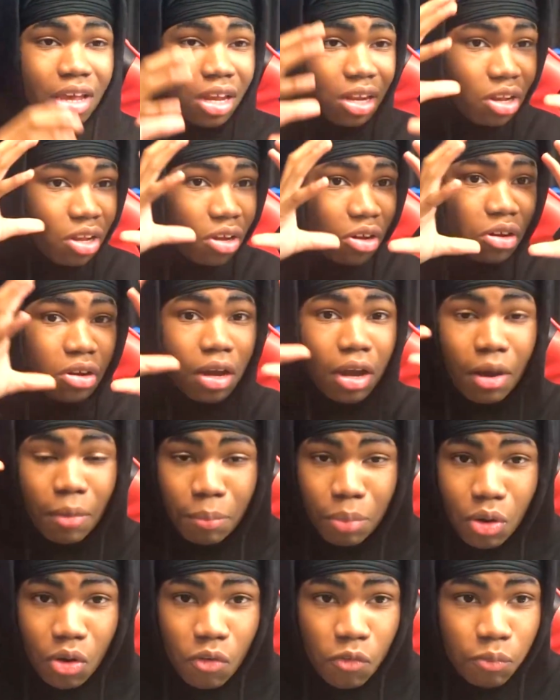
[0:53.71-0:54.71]
little
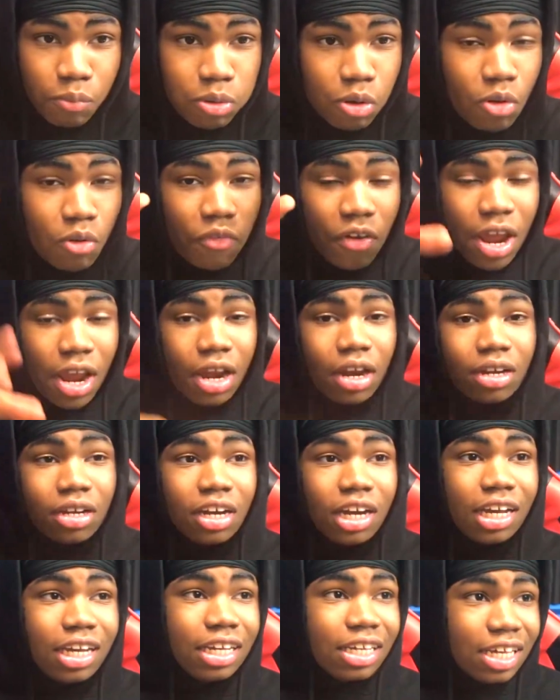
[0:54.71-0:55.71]
poof poof
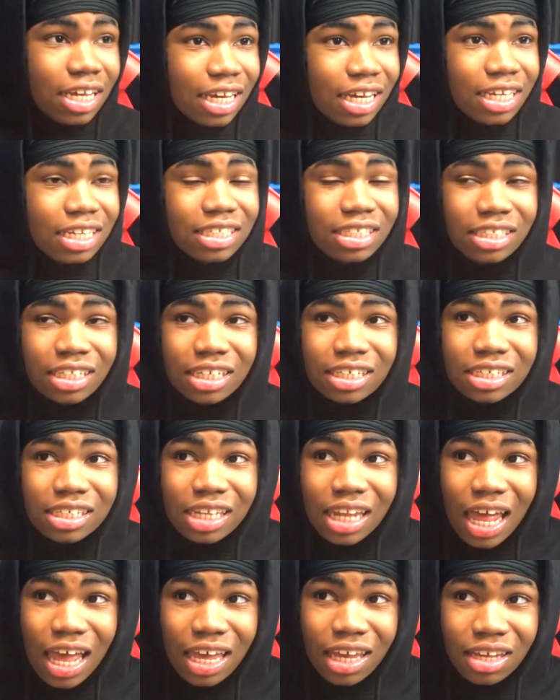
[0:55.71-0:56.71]
haircut since
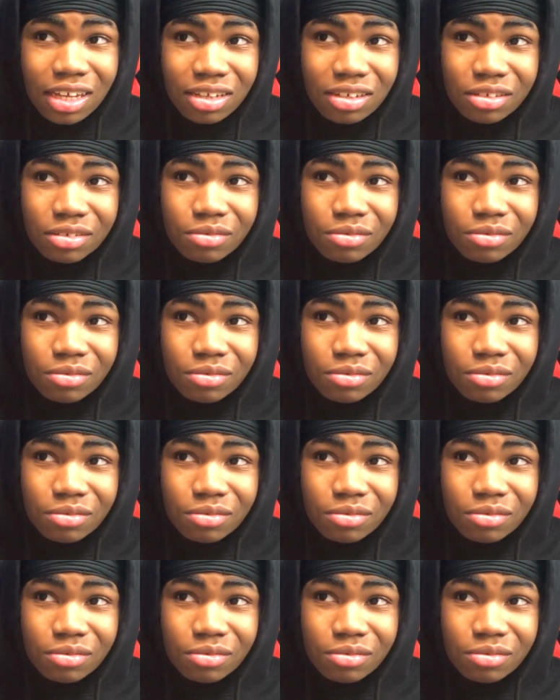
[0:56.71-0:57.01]
like